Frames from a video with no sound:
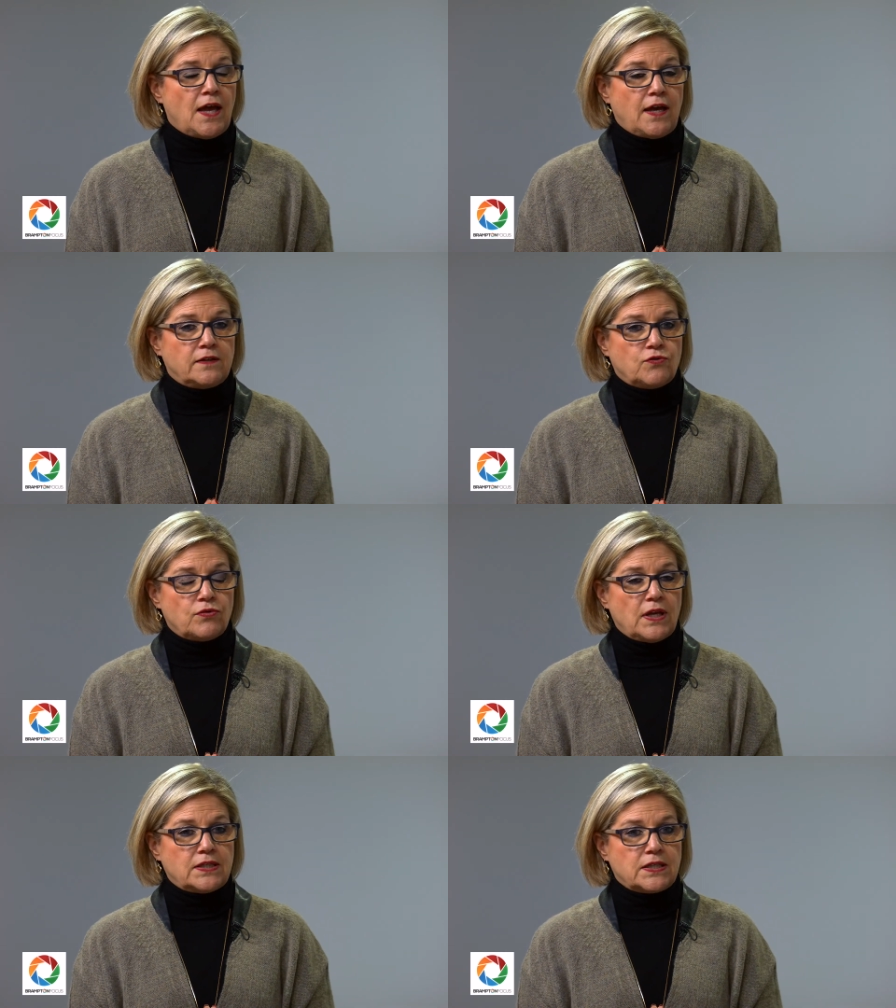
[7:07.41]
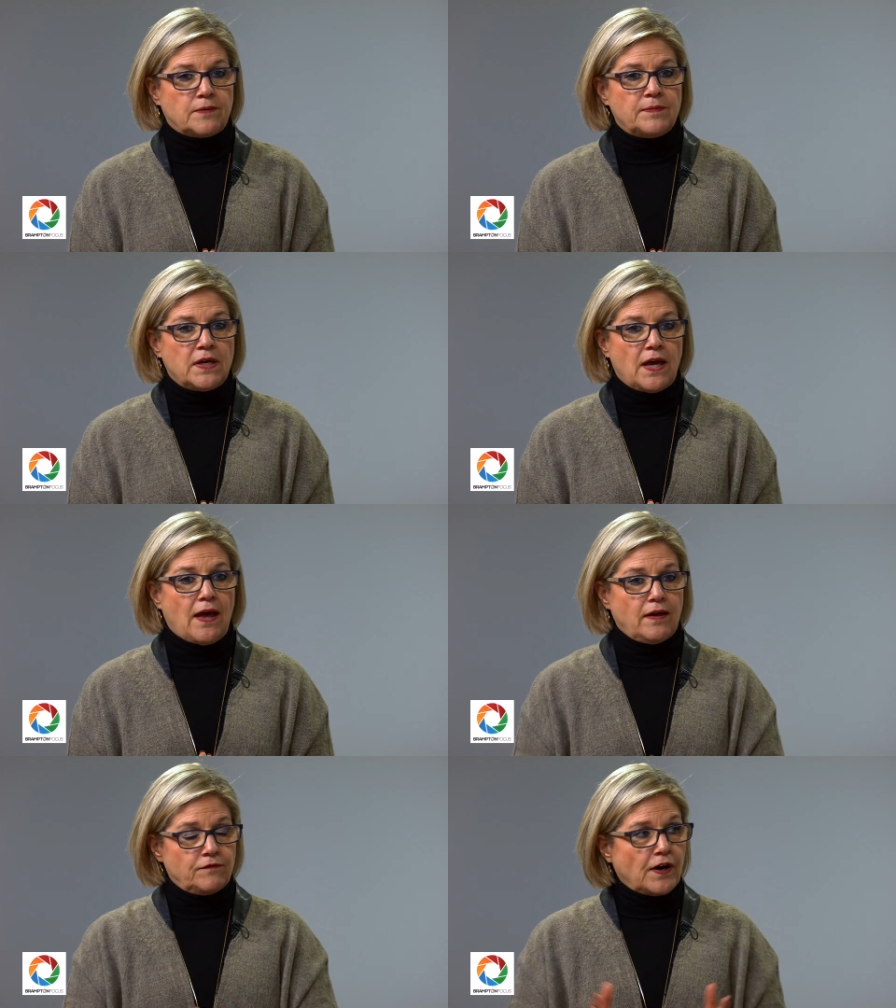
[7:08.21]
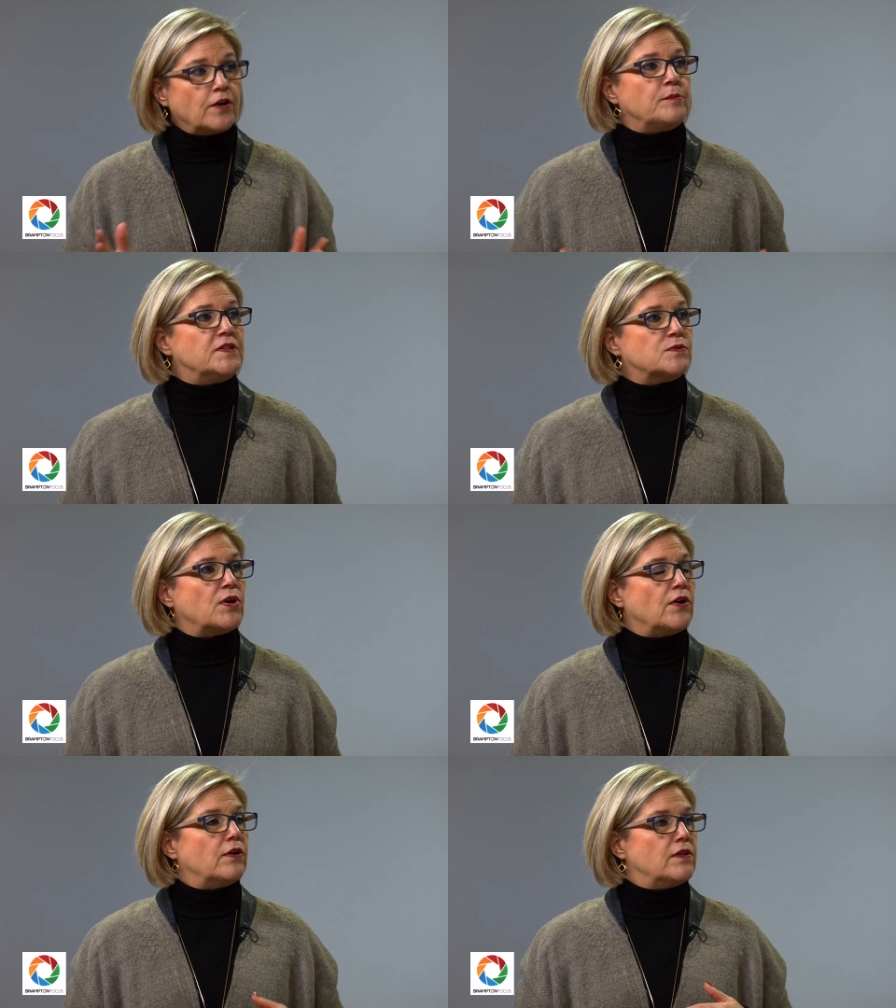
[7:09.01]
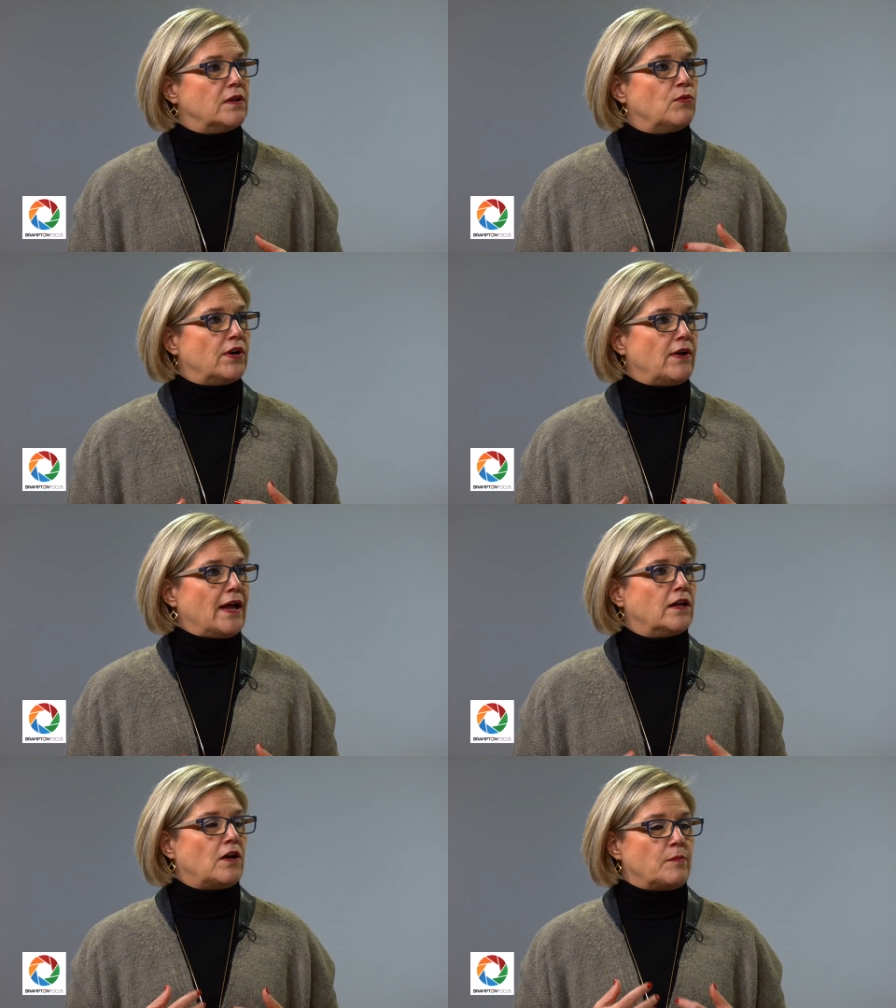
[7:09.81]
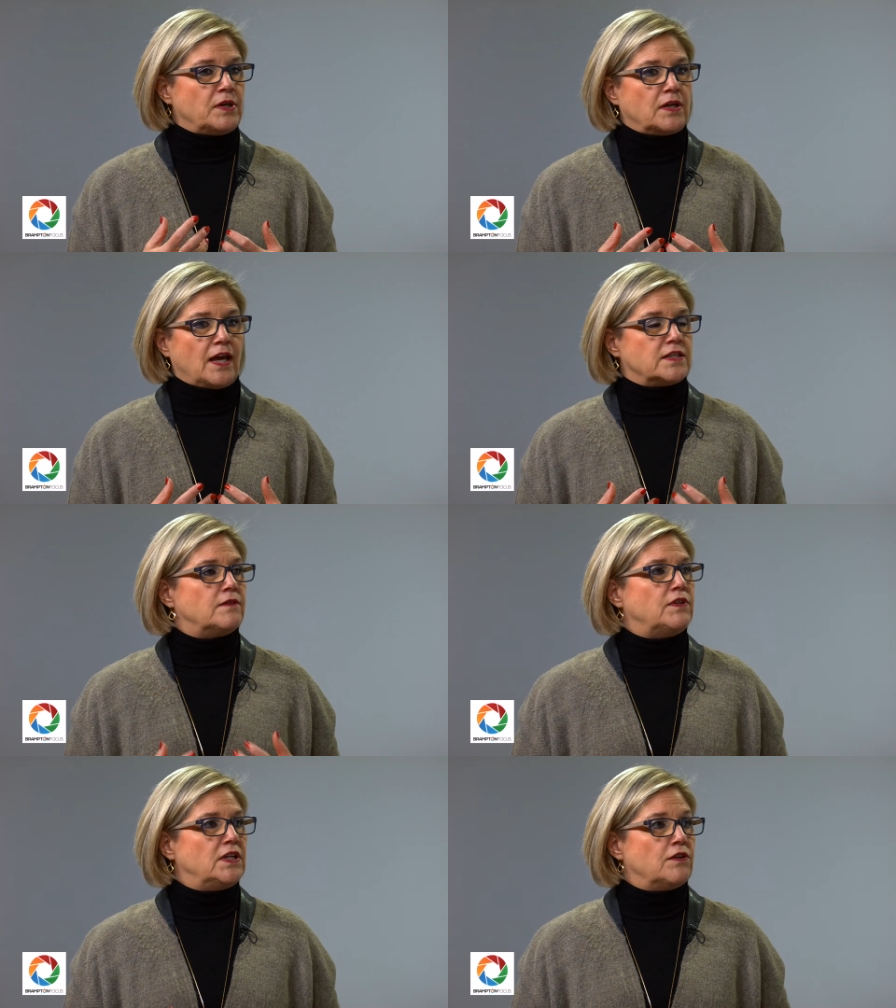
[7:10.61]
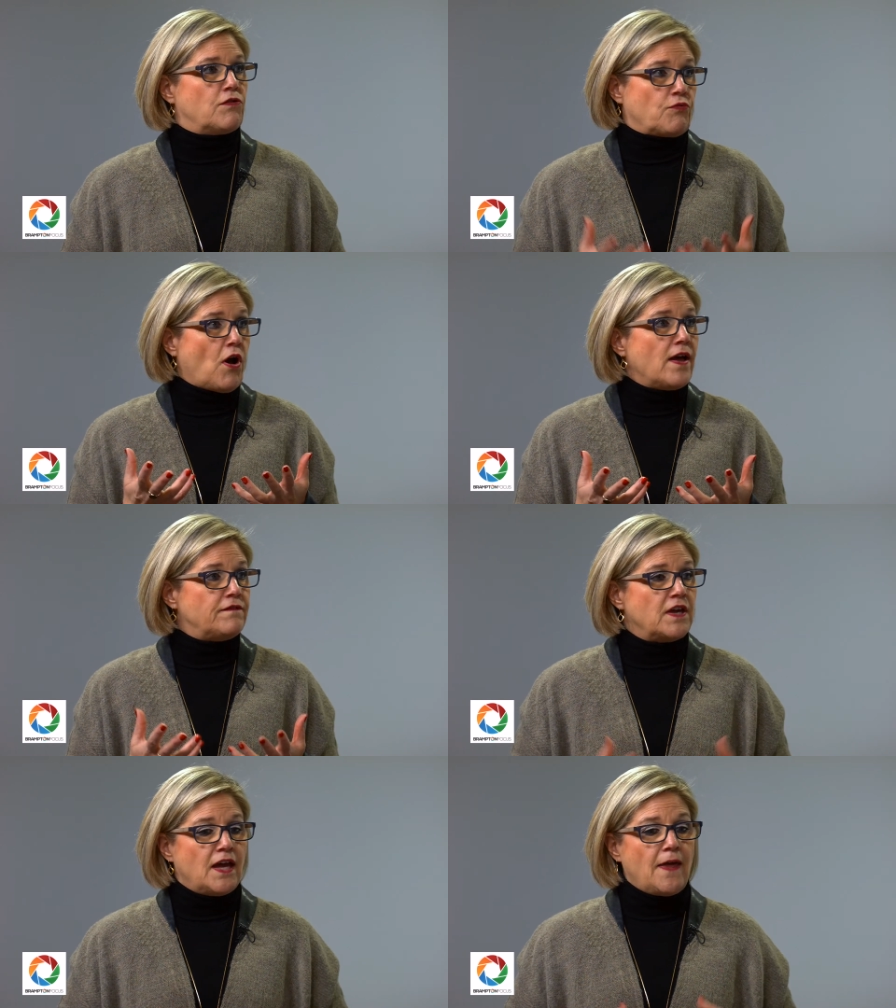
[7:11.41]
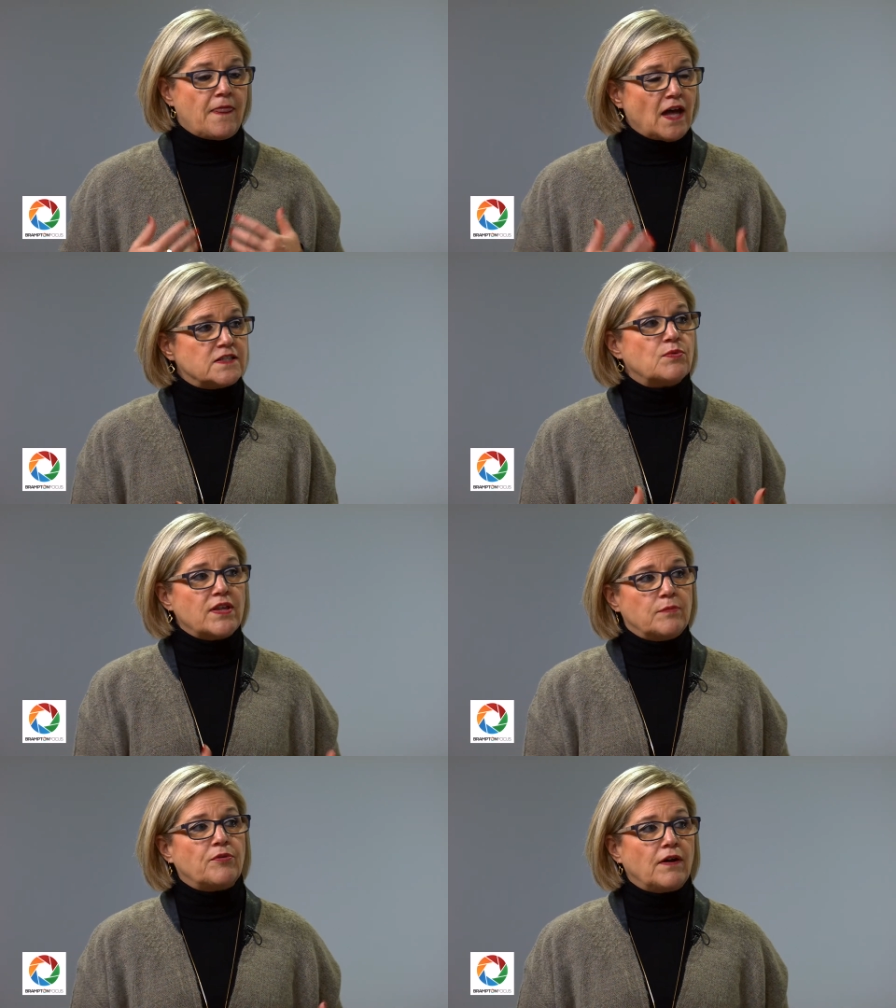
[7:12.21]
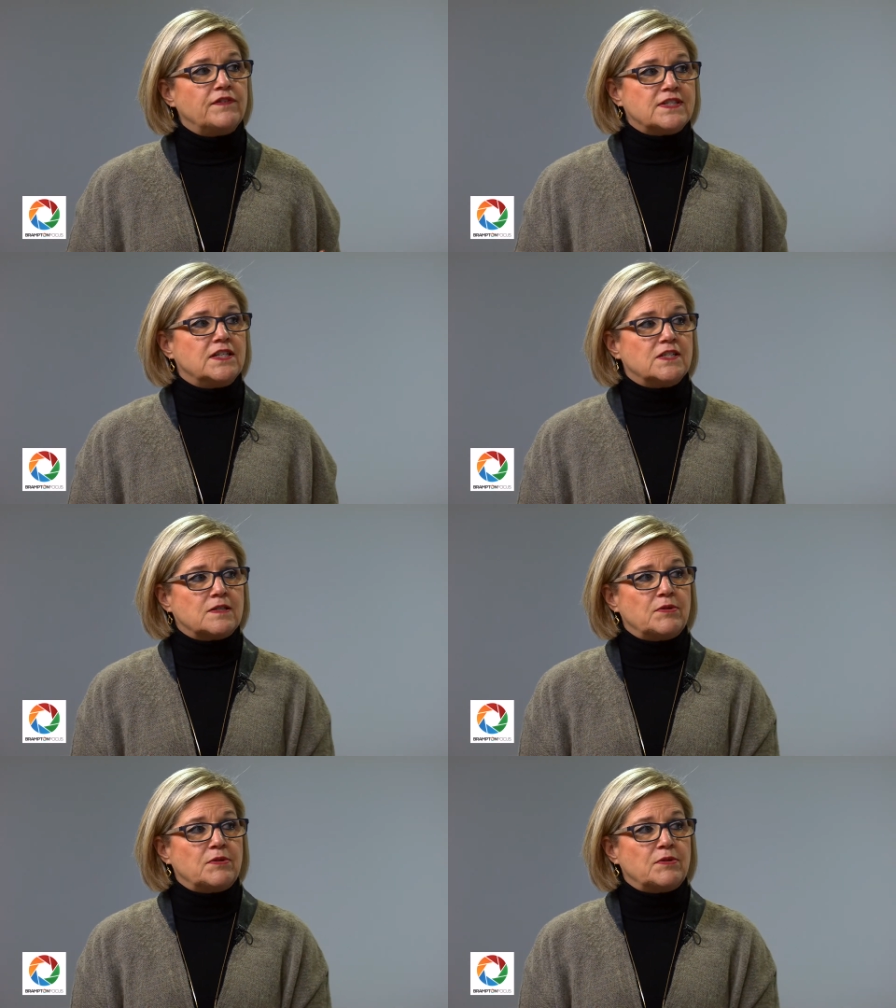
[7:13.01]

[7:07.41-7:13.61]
and create um, uh, environments where the, where economic activity can thrive, right. and so that's why I've got the about province a minute and a half,